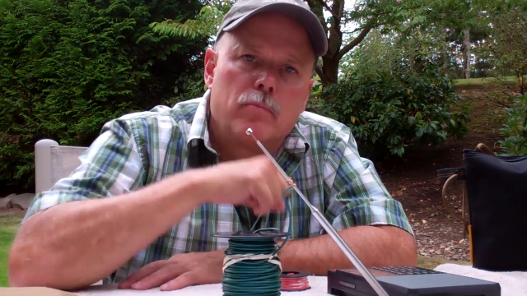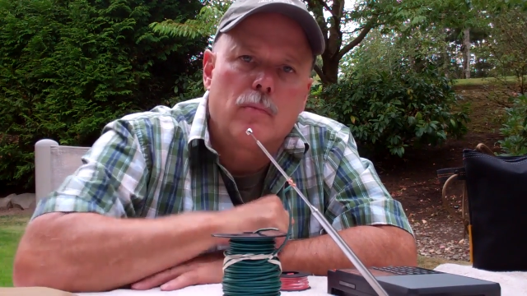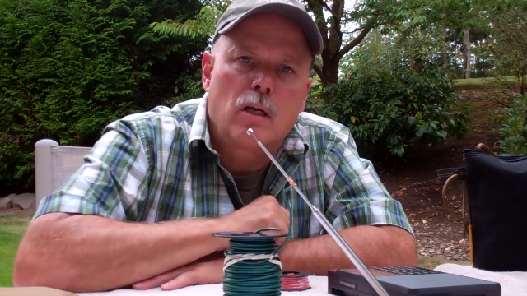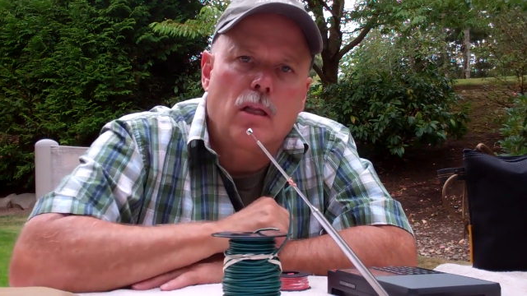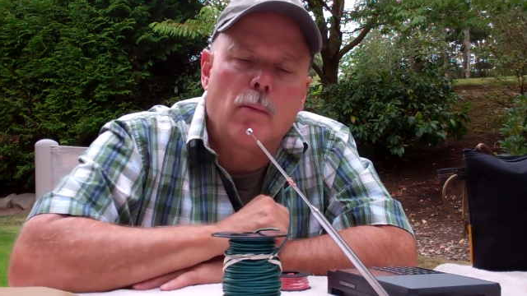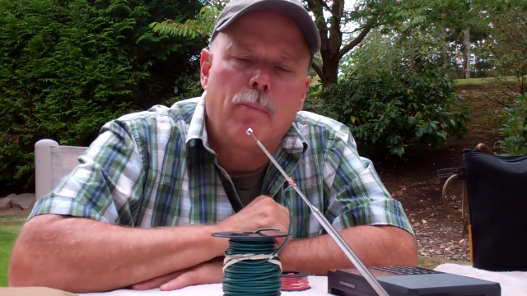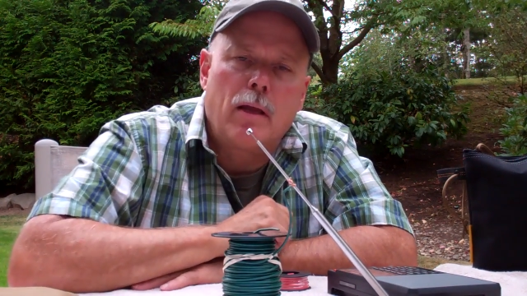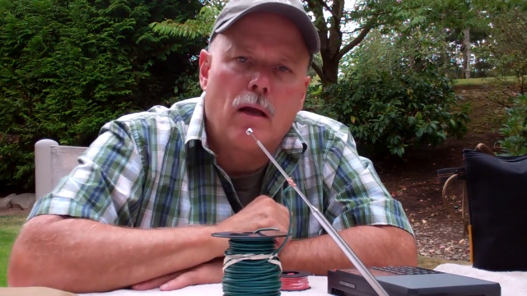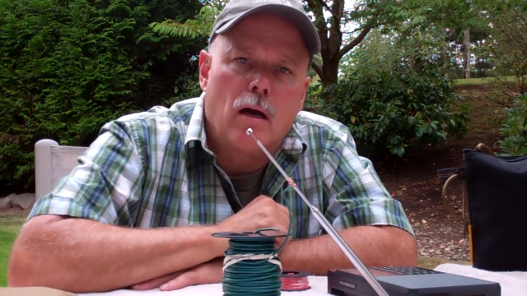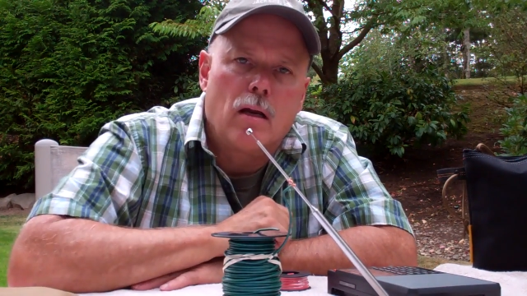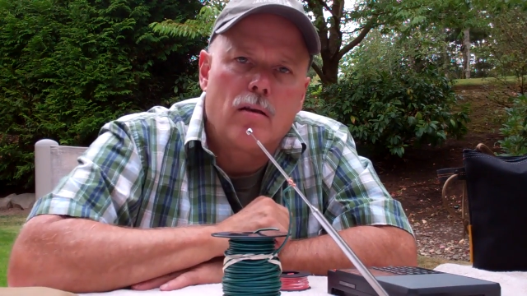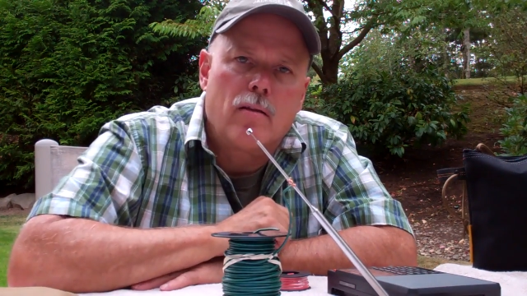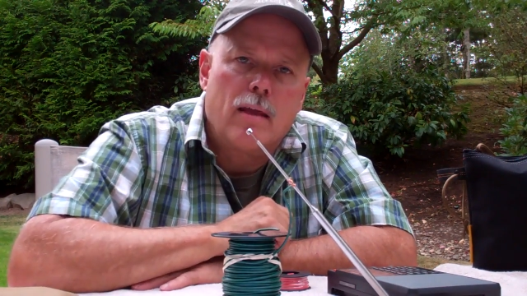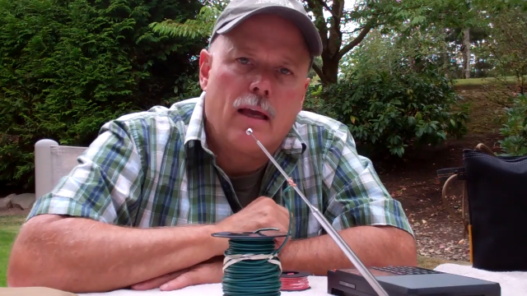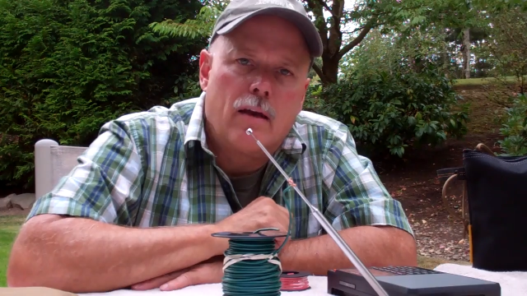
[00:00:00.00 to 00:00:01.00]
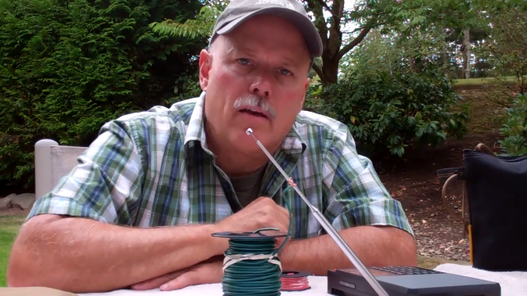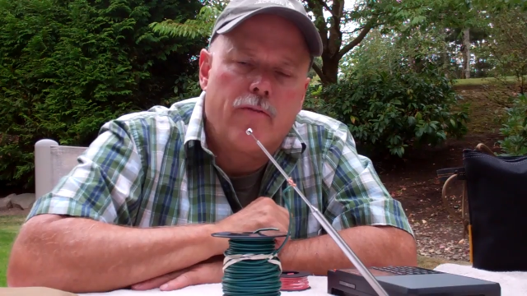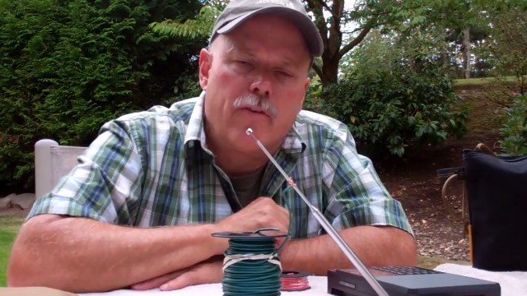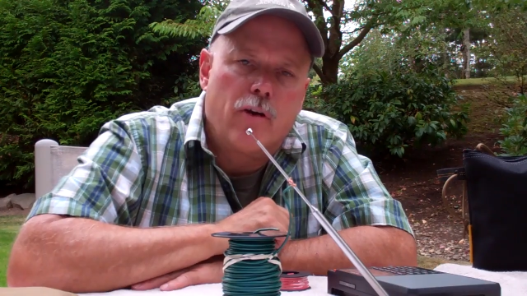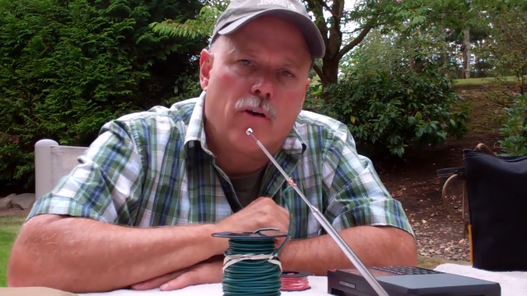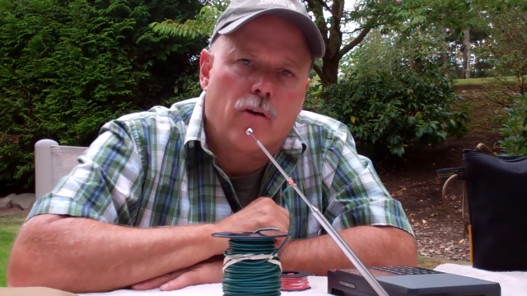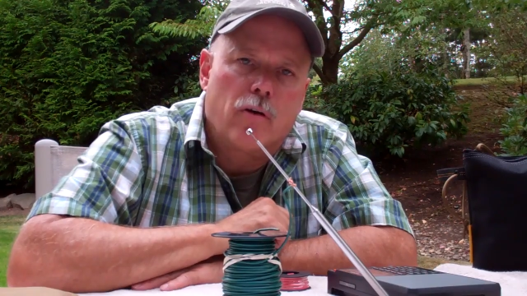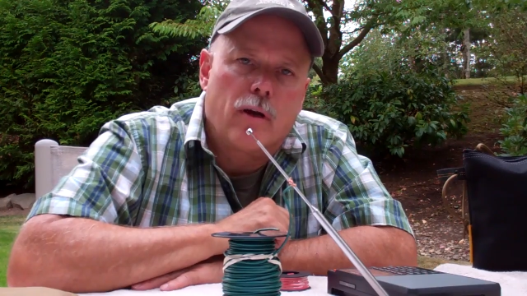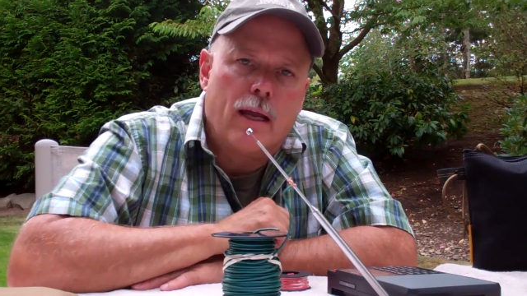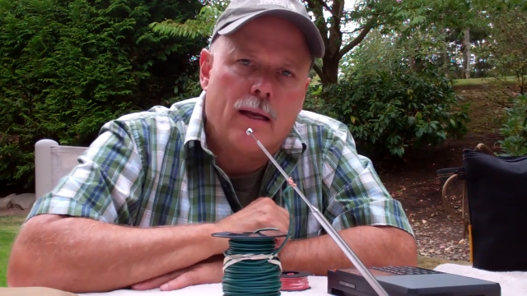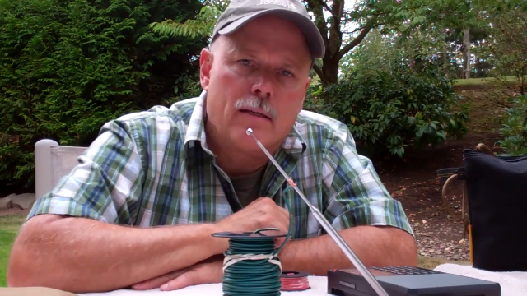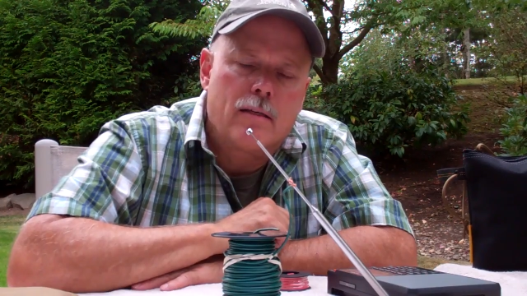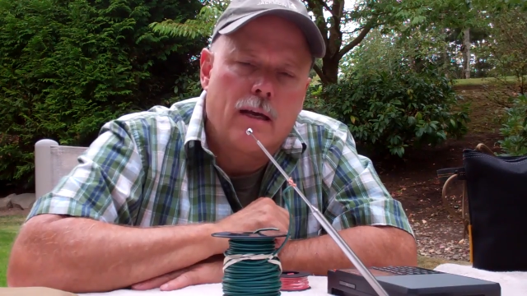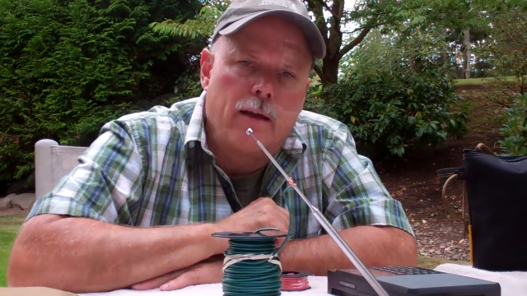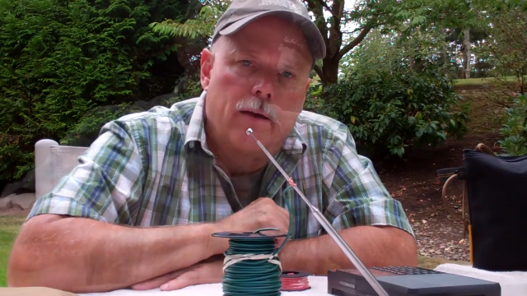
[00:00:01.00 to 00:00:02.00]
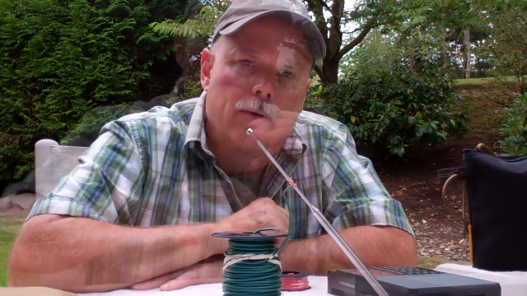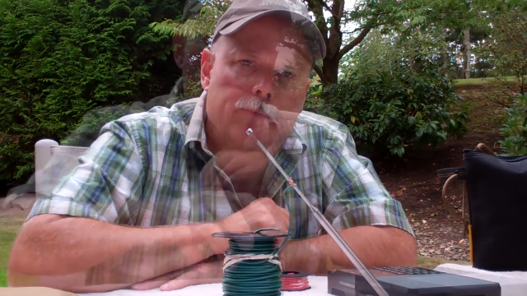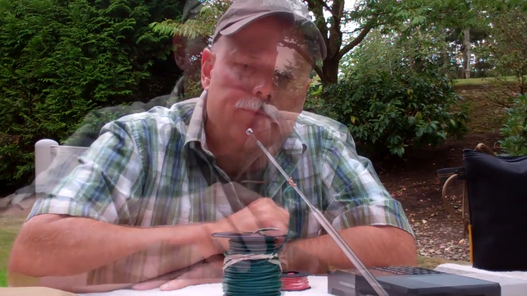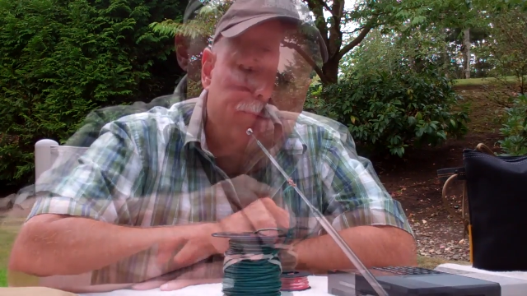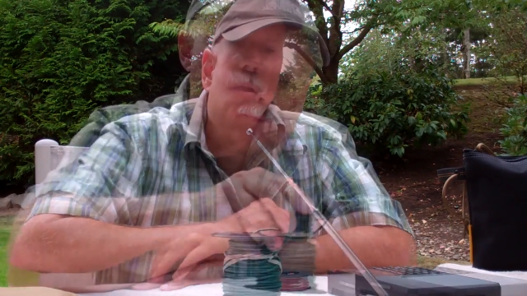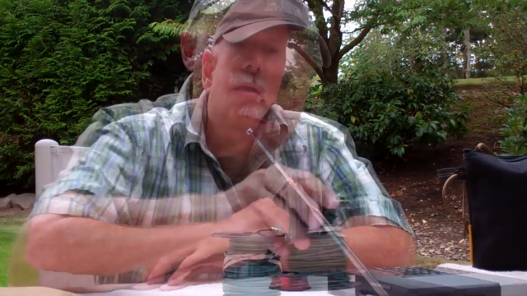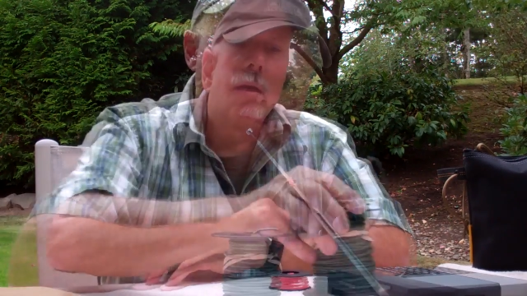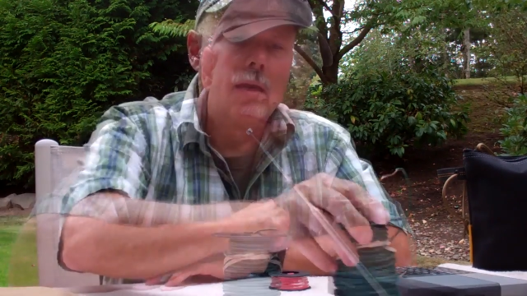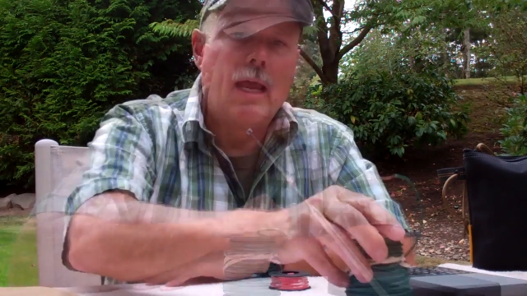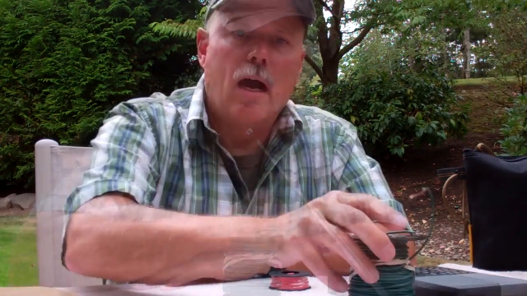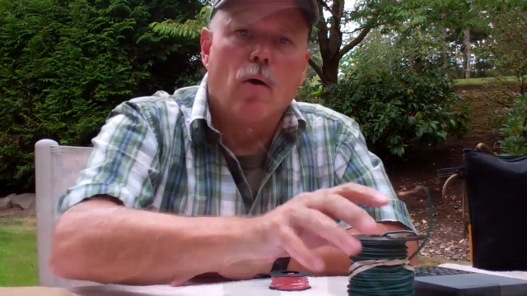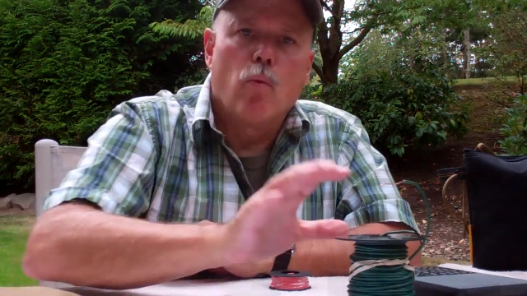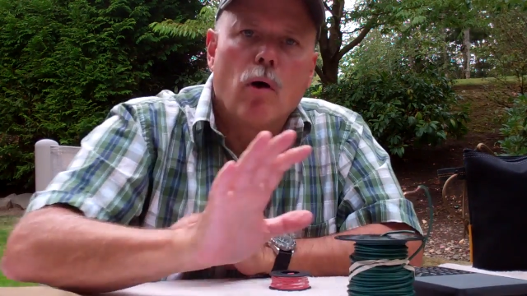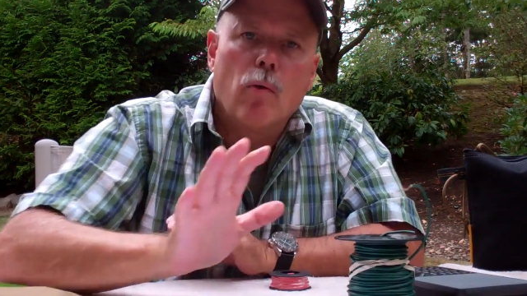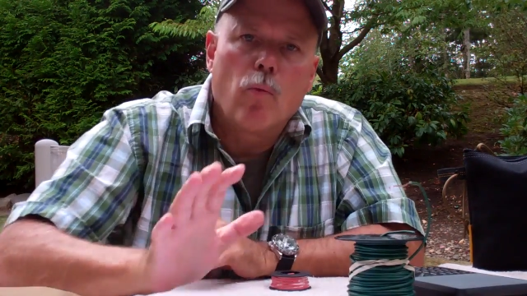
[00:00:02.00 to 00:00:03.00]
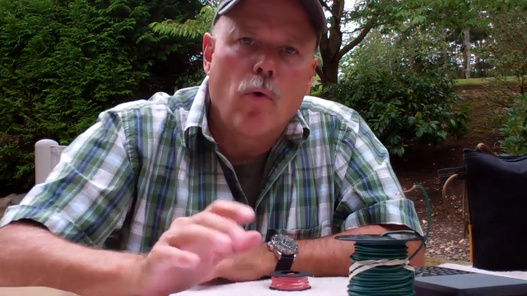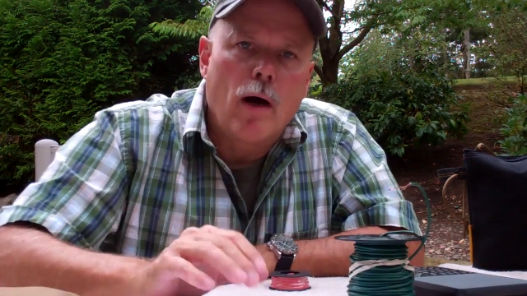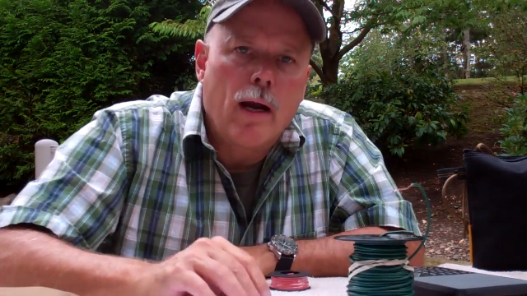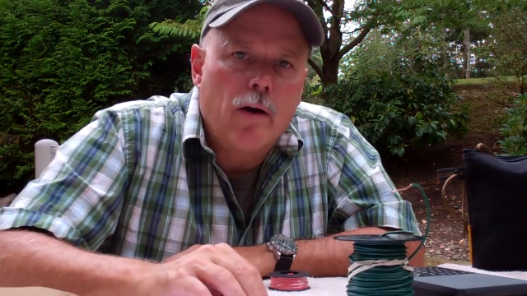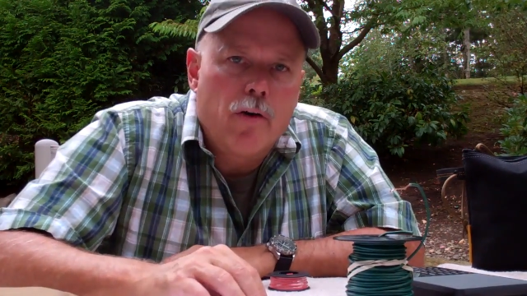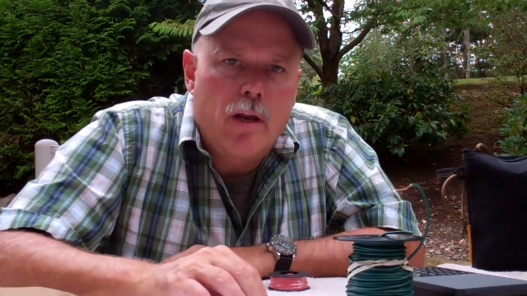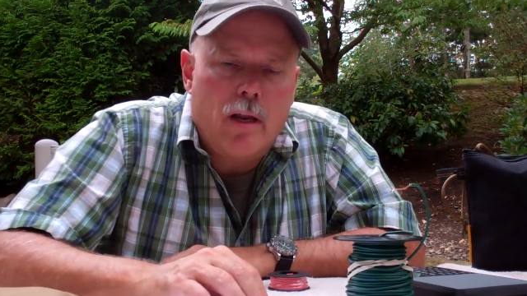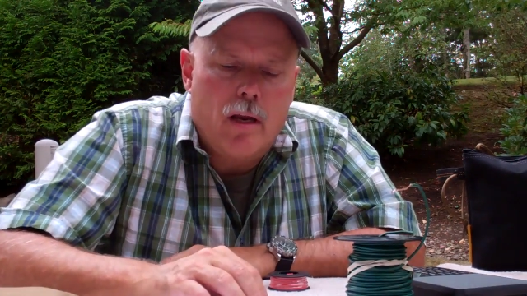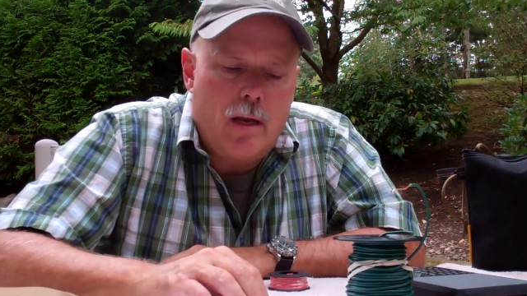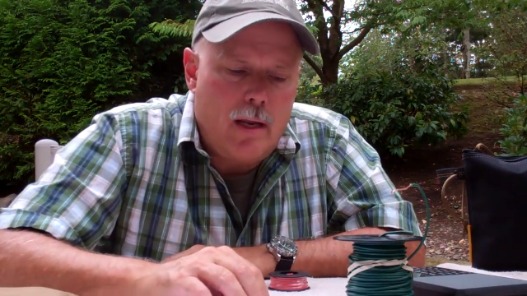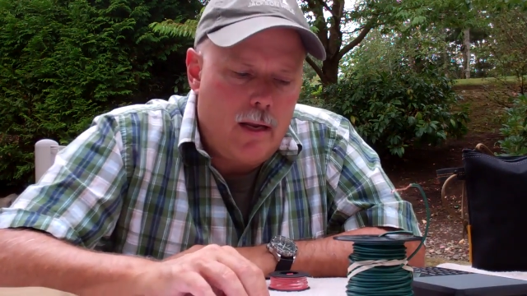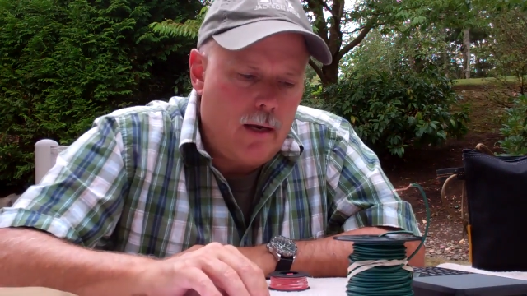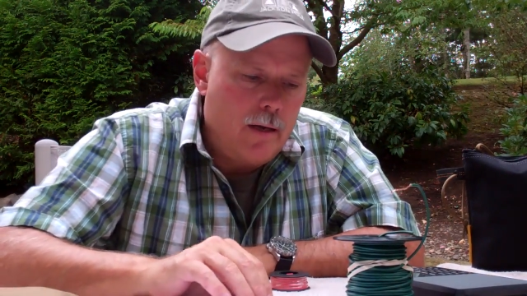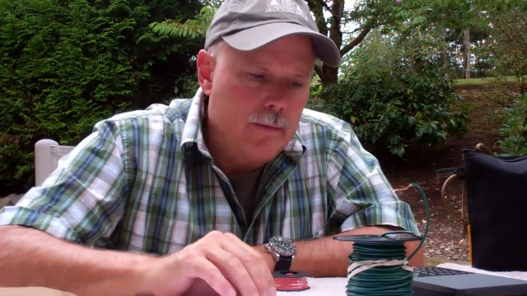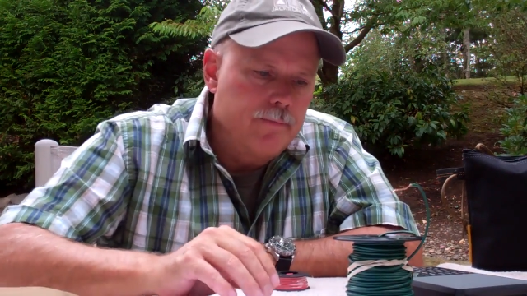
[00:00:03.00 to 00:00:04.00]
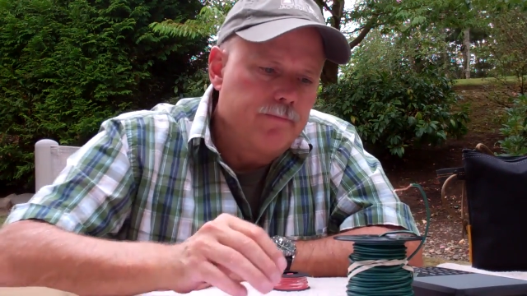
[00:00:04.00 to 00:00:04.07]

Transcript: clipping onto the end of your antenna. Now, what wire do you need?